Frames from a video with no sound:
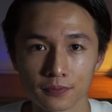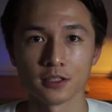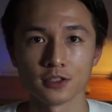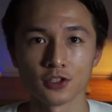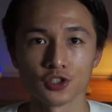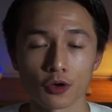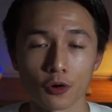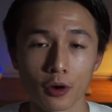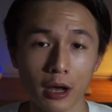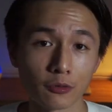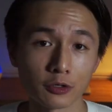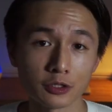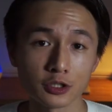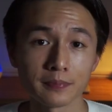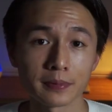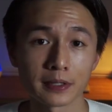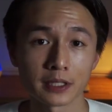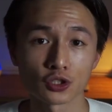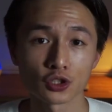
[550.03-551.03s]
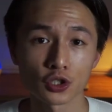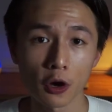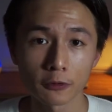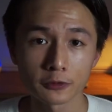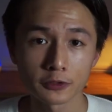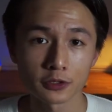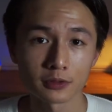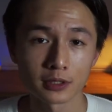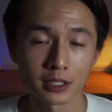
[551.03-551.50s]
So I want to be
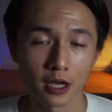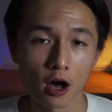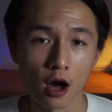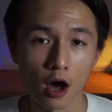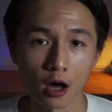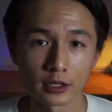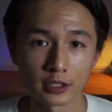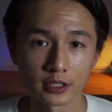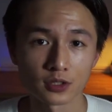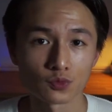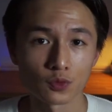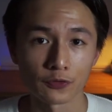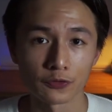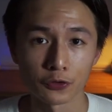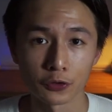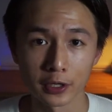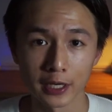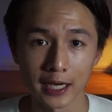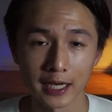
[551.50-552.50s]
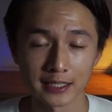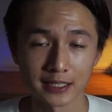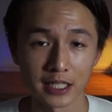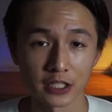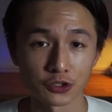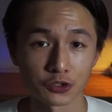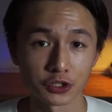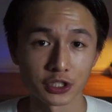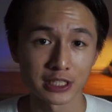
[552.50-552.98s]
totally honest with you guys
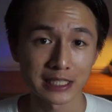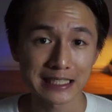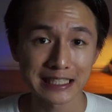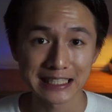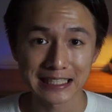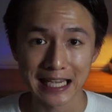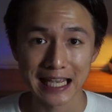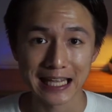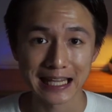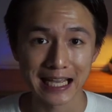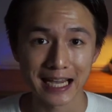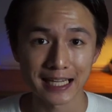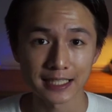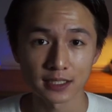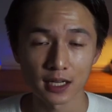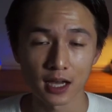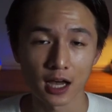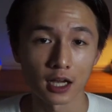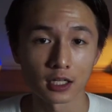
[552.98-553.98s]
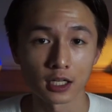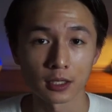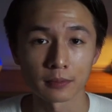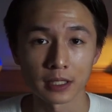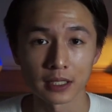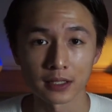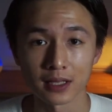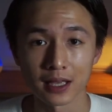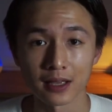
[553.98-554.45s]
and to just say that I am
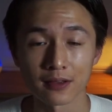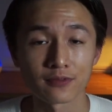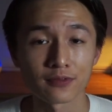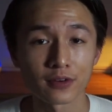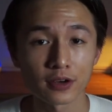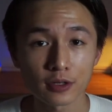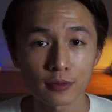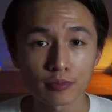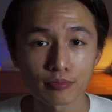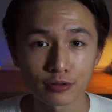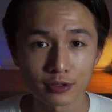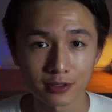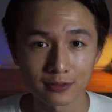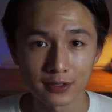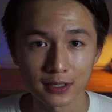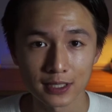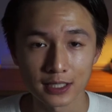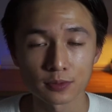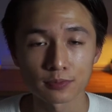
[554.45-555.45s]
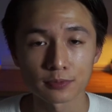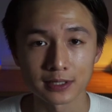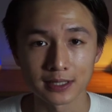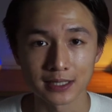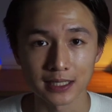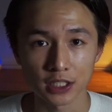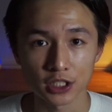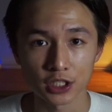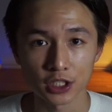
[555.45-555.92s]
in a very privileged
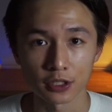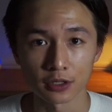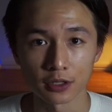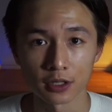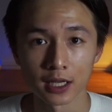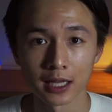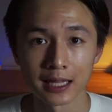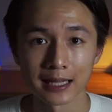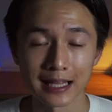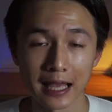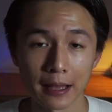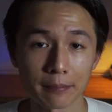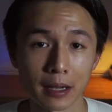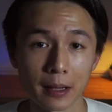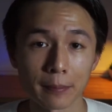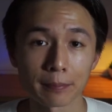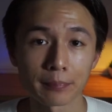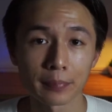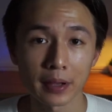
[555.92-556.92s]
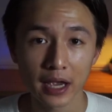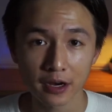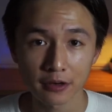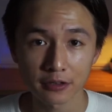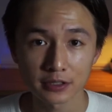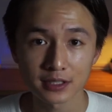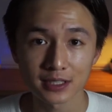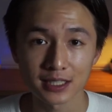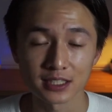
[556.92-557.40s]
position that my
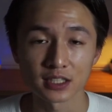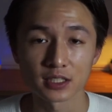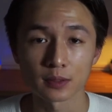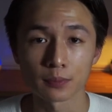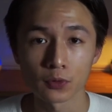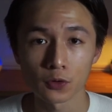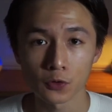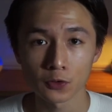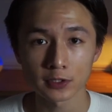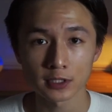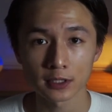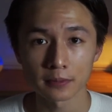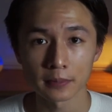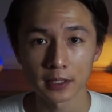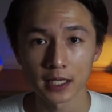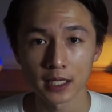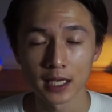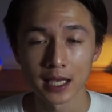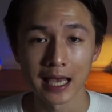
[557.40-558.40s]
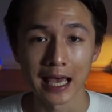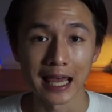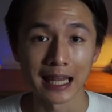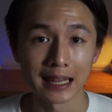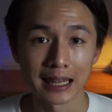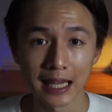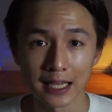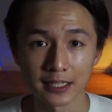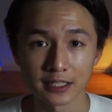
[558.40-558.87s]
parents is supporting me
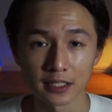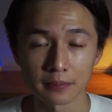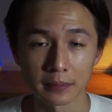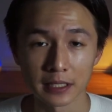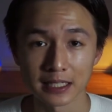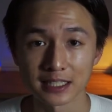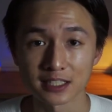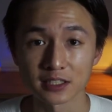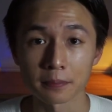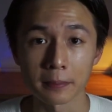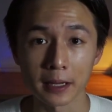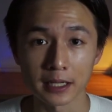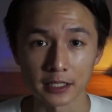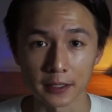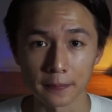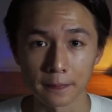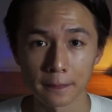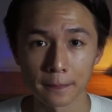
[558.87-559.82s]
and lending me this money.